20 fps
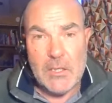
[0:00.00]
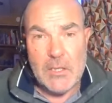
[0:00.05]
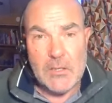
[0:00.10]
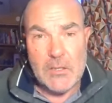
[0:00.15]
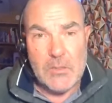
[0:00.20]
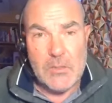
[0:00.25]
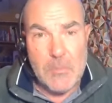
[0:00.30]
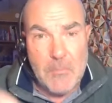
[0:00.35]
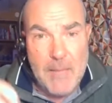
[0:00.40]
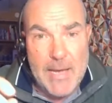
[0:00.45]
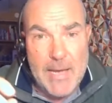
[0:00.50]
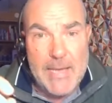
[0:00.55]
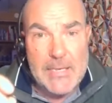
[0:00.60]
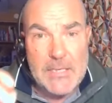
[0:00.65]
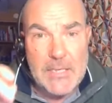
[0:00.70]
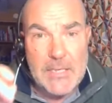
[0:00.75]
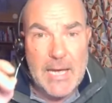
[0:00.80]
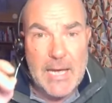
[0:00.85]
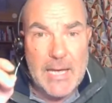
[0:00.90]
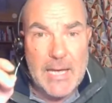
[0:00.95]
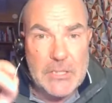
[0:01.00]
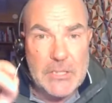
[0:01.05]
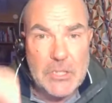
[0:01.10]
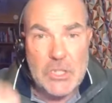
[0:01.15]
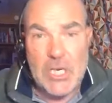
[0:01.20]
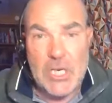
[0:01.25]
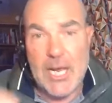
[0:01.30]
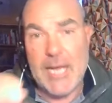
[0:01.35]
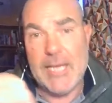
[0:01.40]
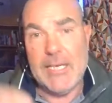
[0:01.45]
to make and
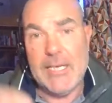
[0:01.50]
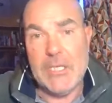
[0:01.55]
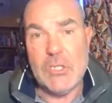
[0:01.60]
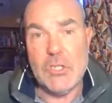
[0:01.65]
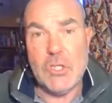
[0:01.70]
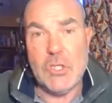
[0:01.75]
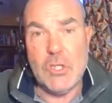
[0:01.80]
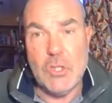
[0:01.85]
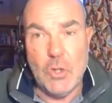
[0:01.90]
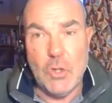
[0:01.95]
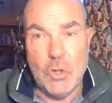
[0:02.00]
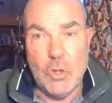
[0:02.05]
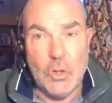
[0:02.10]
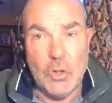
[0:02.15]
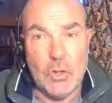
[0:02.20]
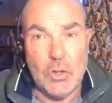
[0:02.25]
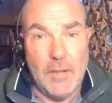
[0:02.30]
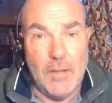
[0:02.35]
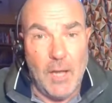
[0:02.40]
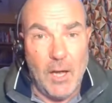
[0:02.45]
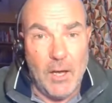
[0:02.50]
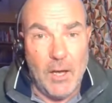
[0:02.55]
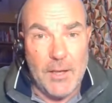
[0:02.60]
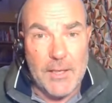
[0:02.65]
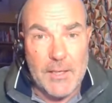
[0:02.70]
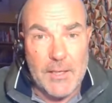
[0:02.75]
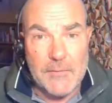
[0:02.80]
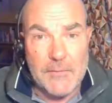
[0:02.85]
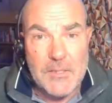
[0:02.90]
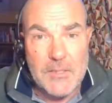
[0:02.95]
change your
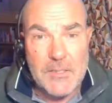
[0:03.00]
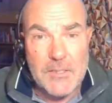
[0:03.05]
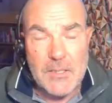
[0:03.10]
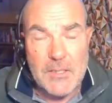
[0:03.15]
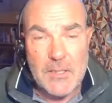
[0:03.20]
lives.